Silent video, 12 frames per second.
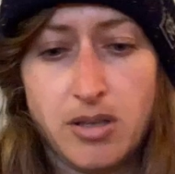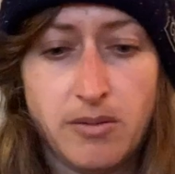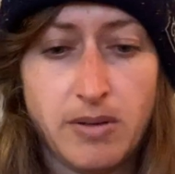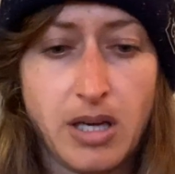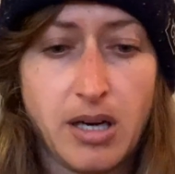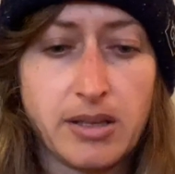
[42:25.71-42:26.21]

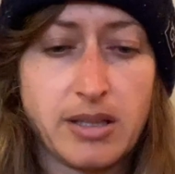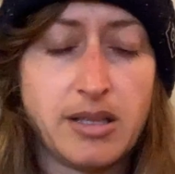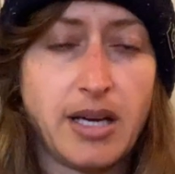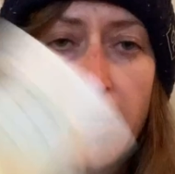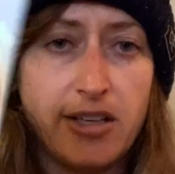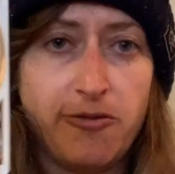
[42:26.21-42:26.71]
We got the
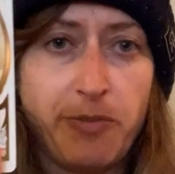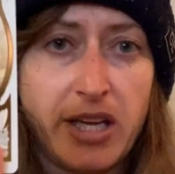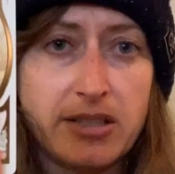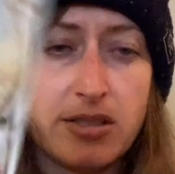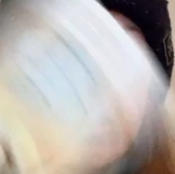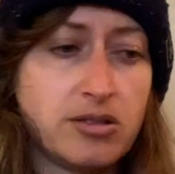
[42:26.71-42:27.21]
Knight of
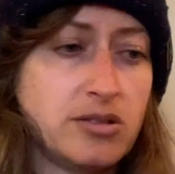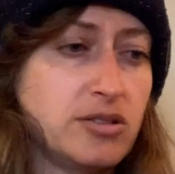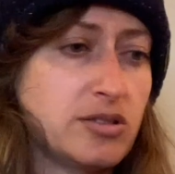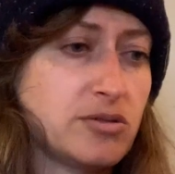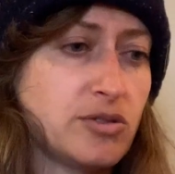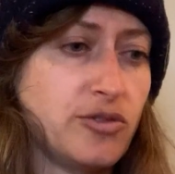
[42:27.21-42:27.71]

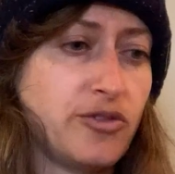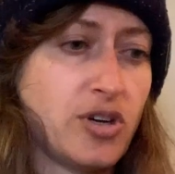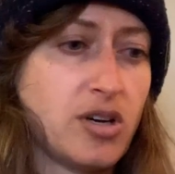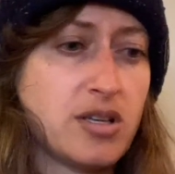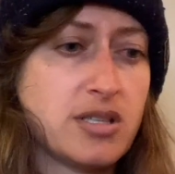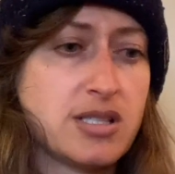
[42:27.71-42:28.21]
Pentacles
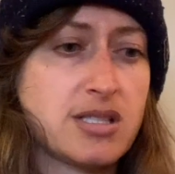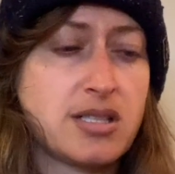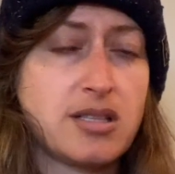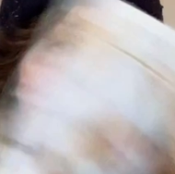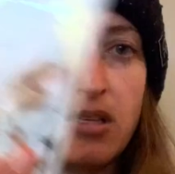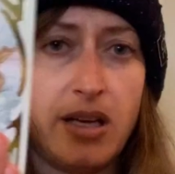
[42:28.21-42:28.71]

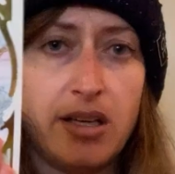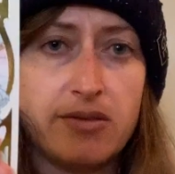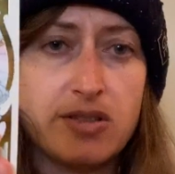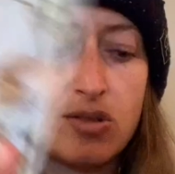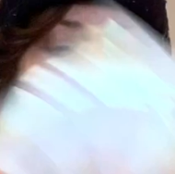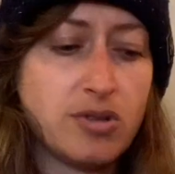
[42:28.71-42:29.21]
reversed, the Knight
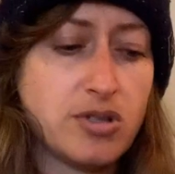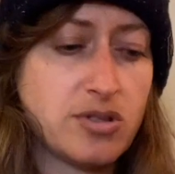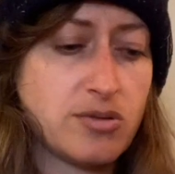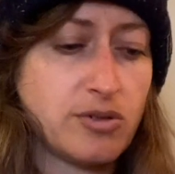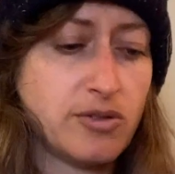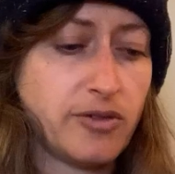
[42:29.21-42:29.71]
of
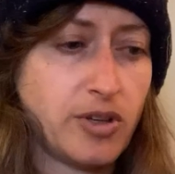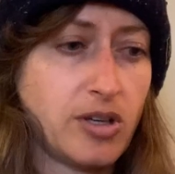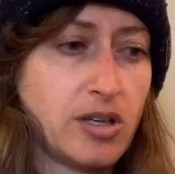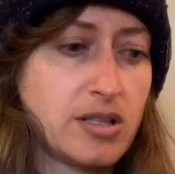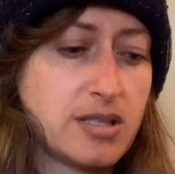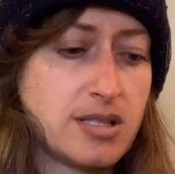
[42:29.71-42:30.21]
Swords
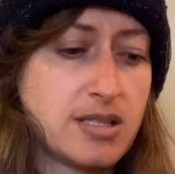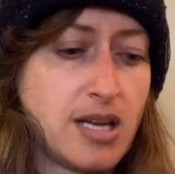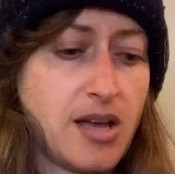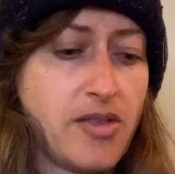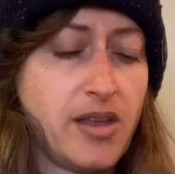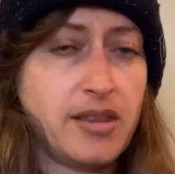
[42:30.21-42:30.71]
reversed,
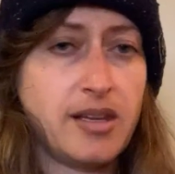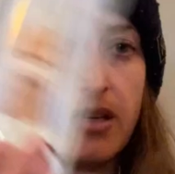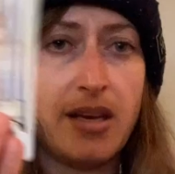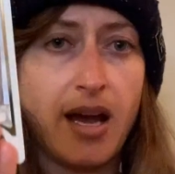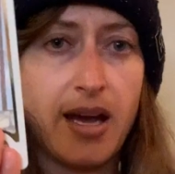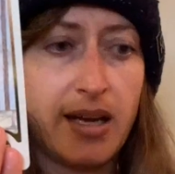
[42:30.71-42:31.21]
and then the
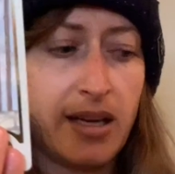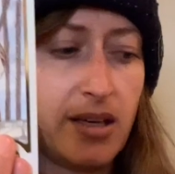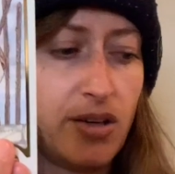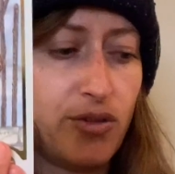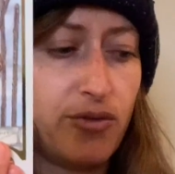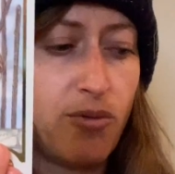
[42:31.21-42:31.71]
Nine
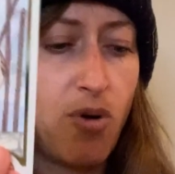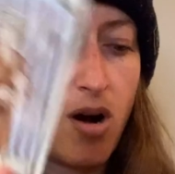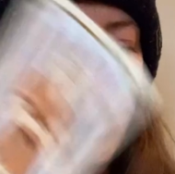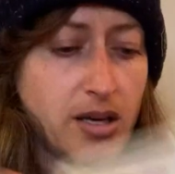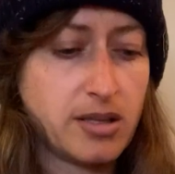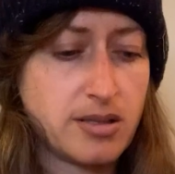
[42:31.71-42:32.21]
of
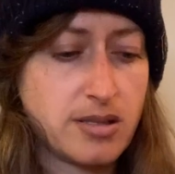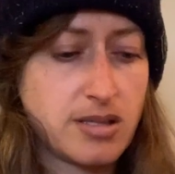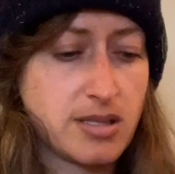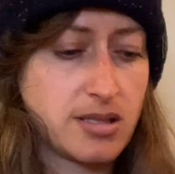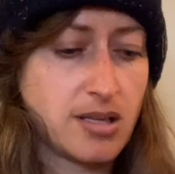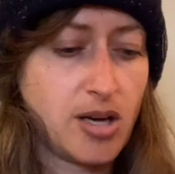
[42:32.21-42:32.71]

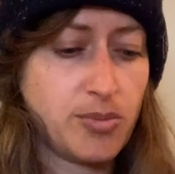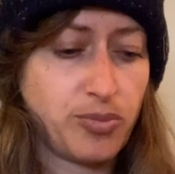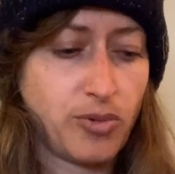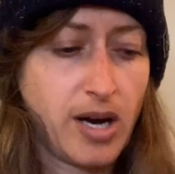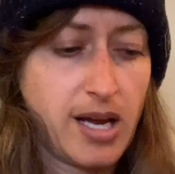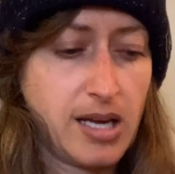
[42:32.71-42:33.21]
Wands
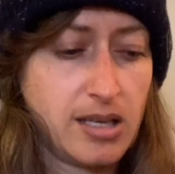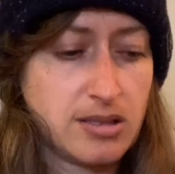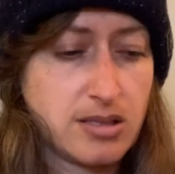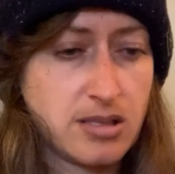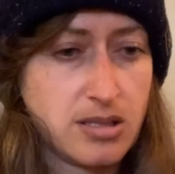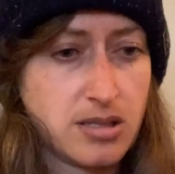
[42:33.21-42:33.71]

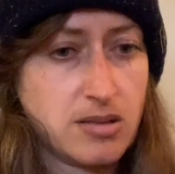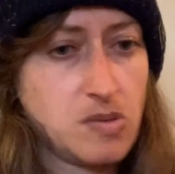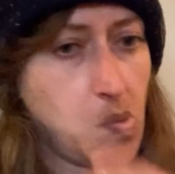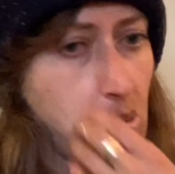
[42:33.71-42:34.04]
upright